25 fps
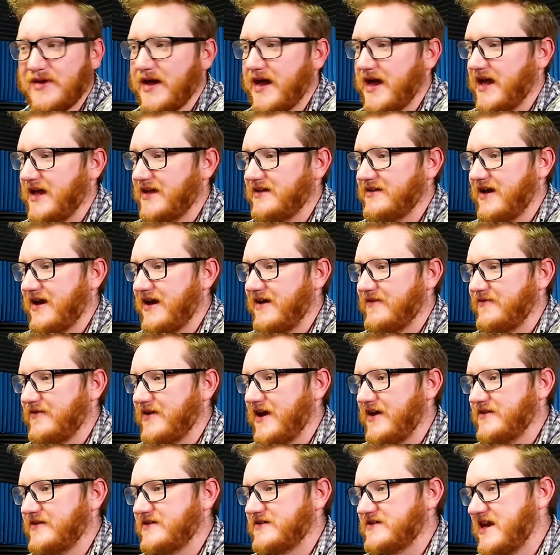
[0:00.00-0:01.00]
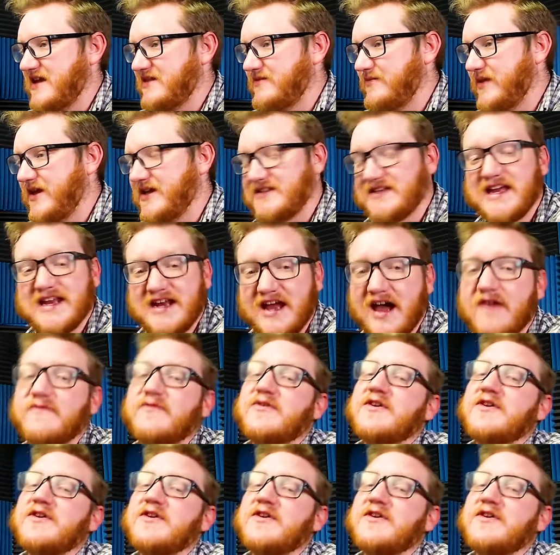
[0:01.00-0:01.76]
And for now, this is Nathan Blake signing off for